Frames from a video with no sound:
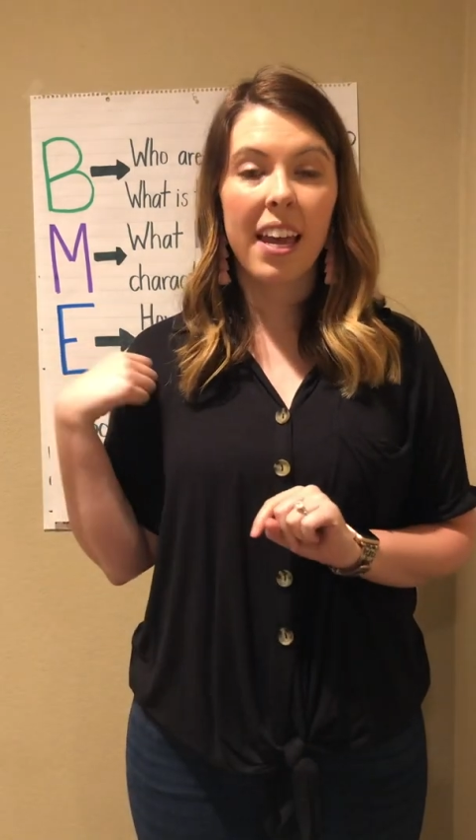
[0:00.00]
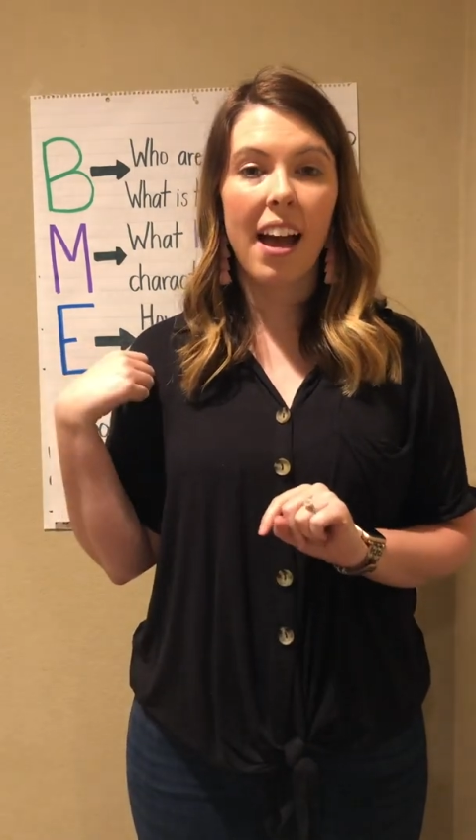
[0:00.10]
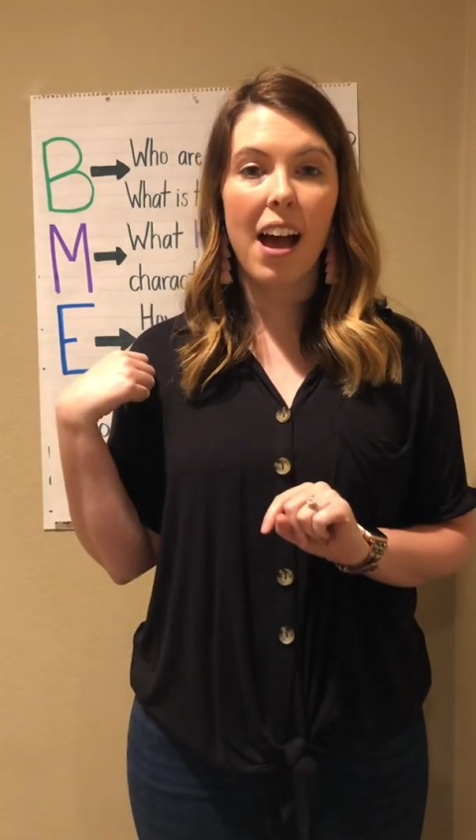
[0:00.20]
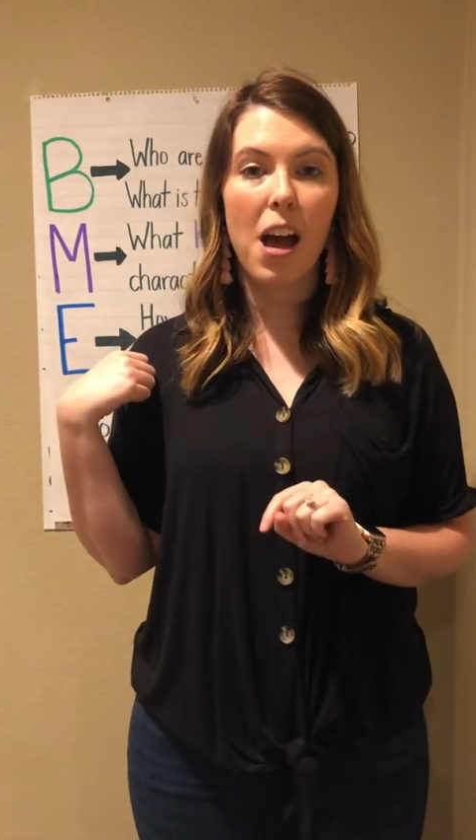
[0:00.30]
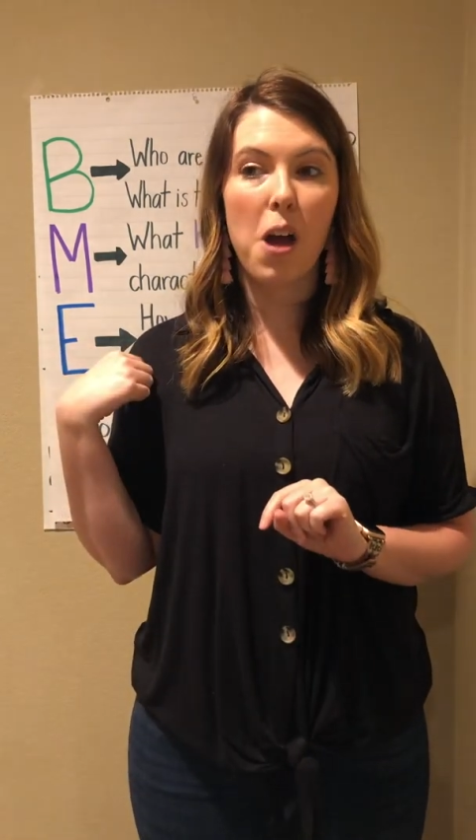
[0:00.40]

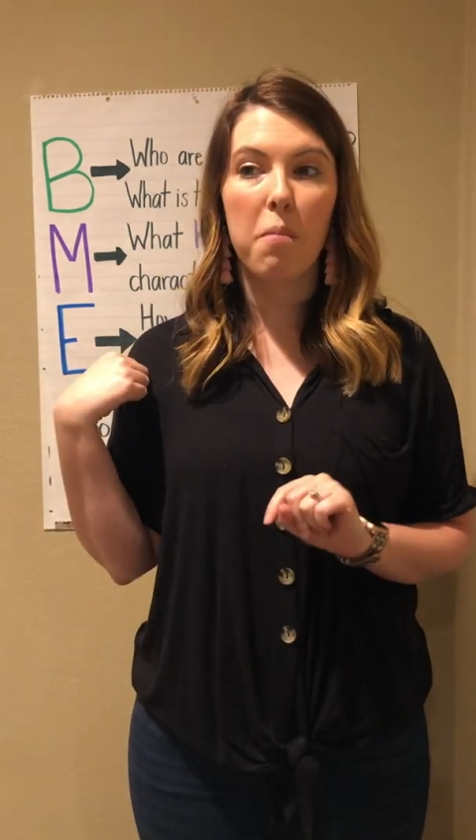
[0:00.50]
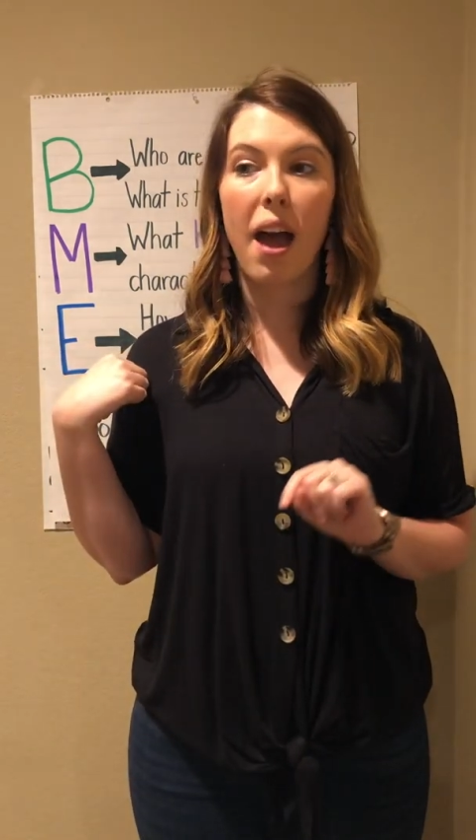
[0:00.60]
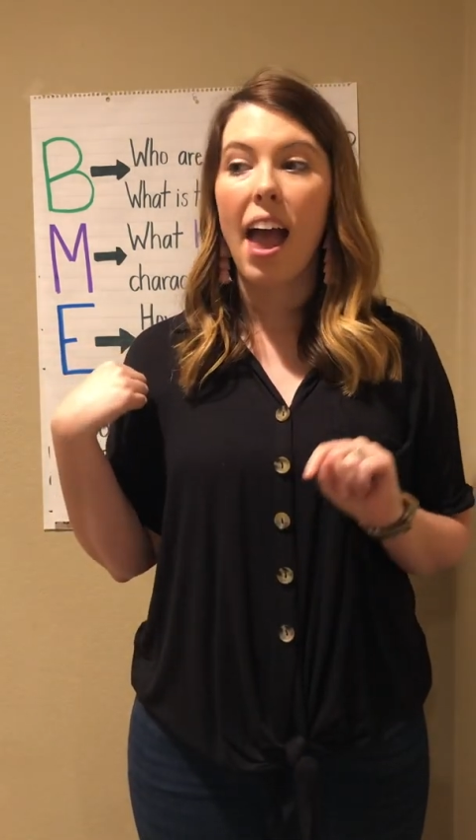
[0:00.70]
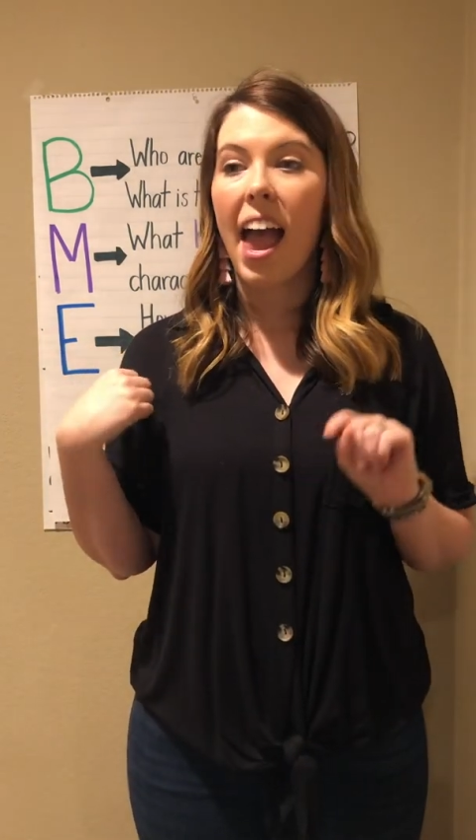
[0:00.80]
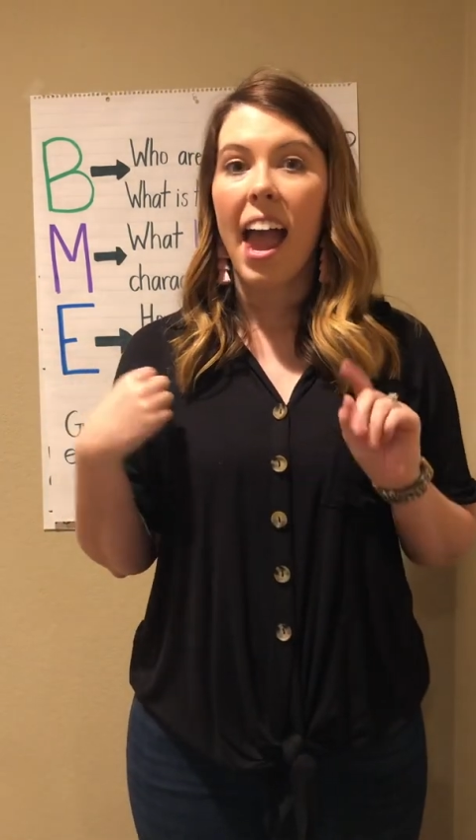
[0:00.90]
and
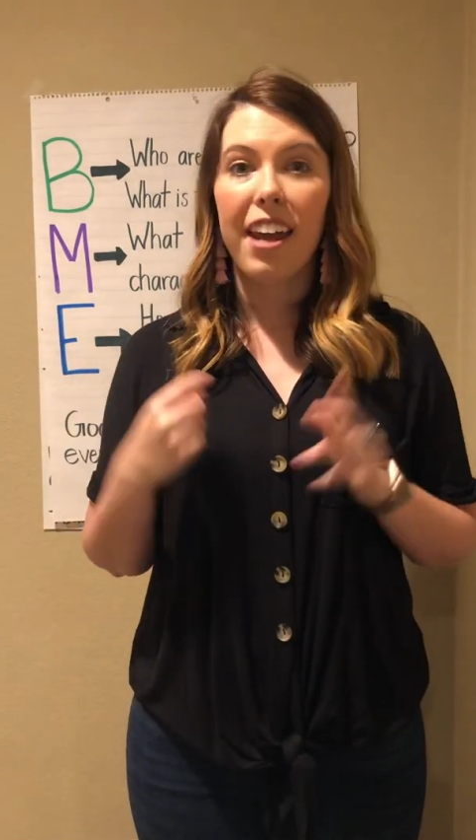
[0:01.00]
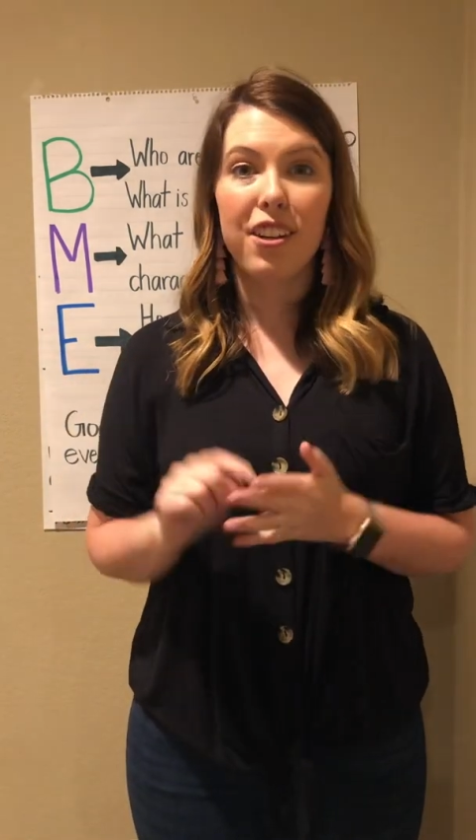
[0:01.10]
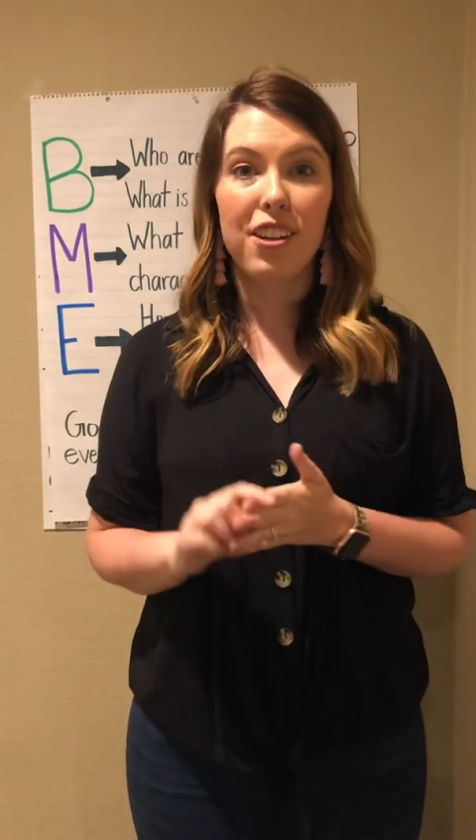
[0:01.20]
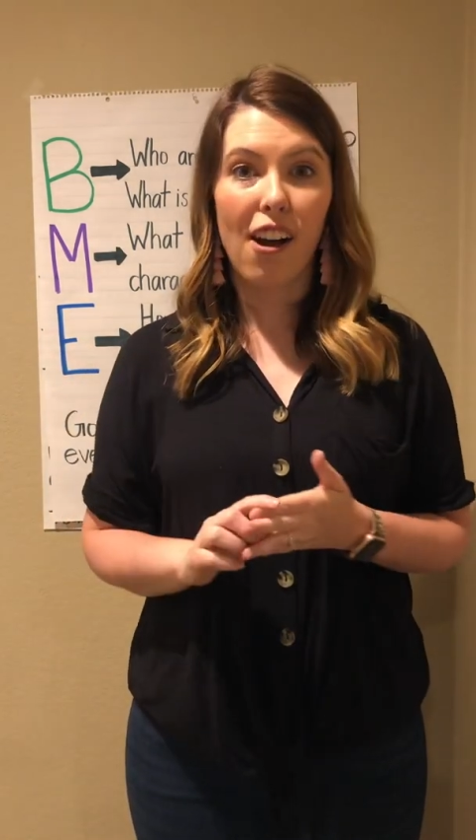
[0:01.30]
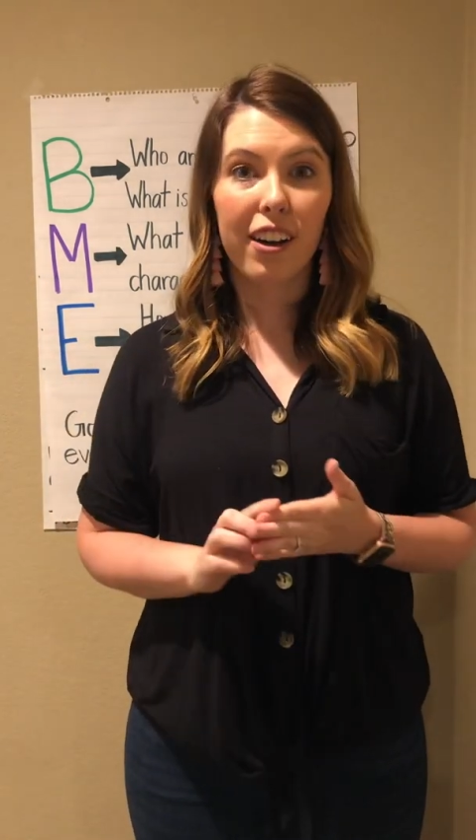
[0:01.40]

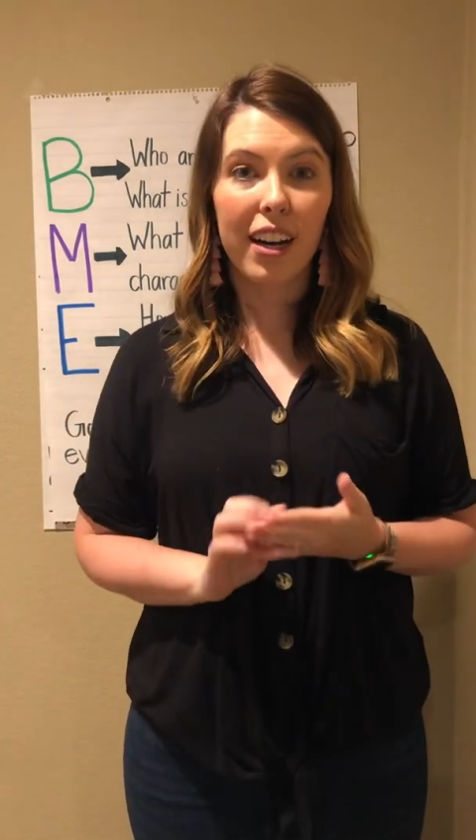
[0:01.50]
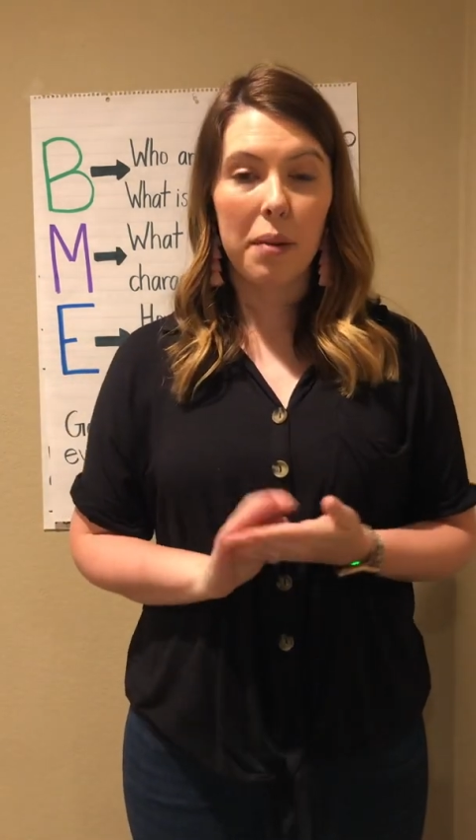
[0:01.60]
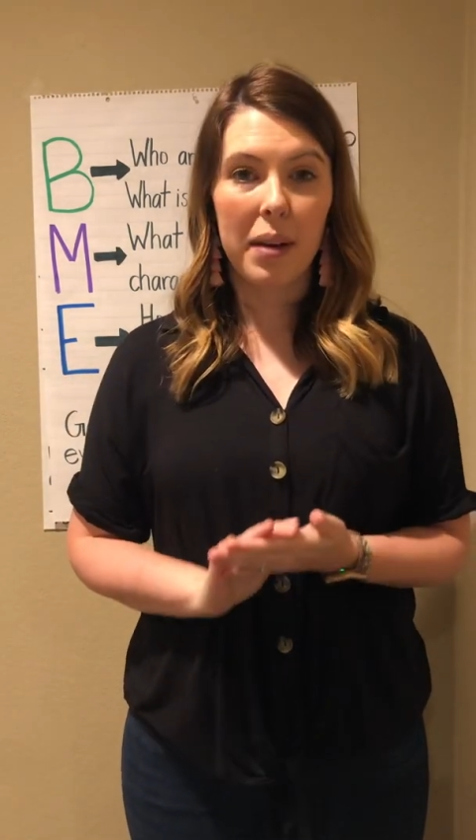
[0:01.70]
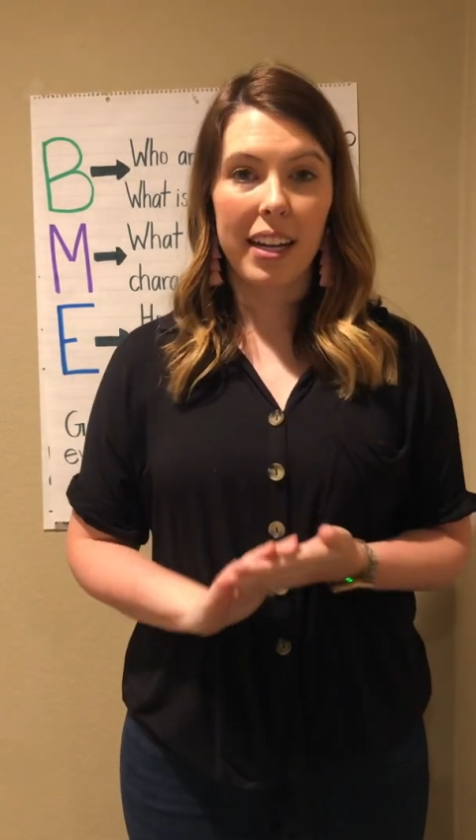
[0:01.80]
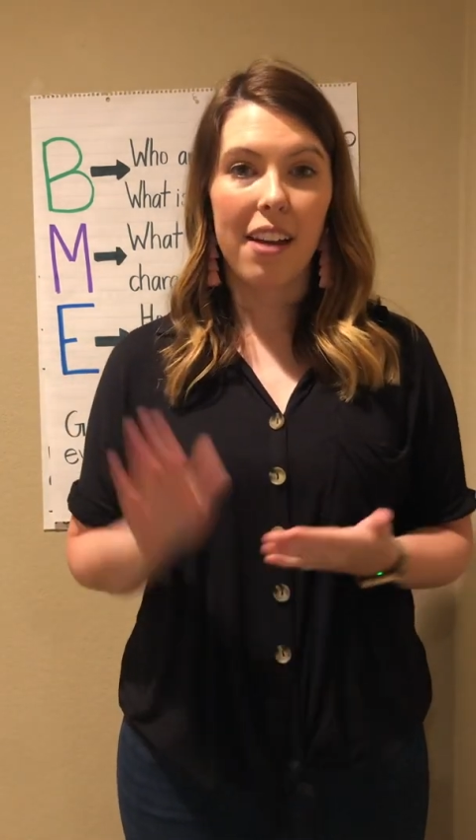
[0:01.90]
y'all are
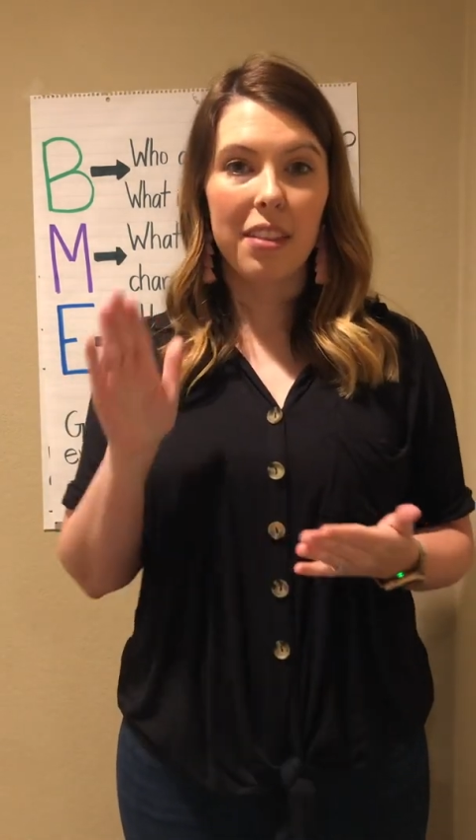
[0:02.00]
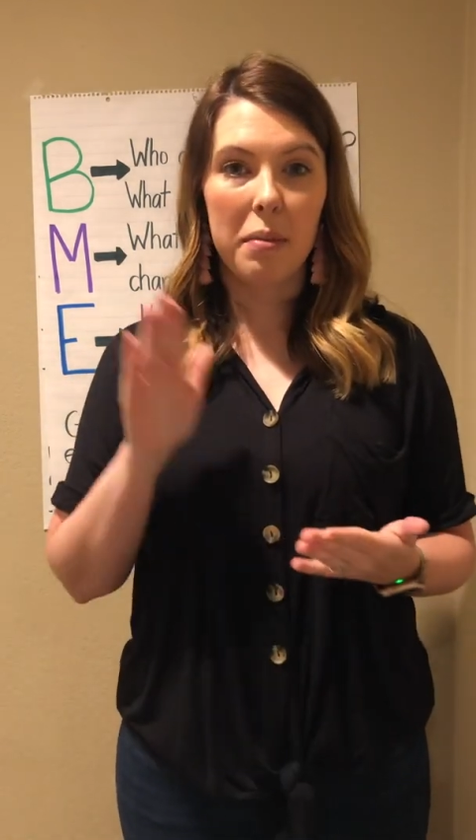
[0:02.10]
gonna pick out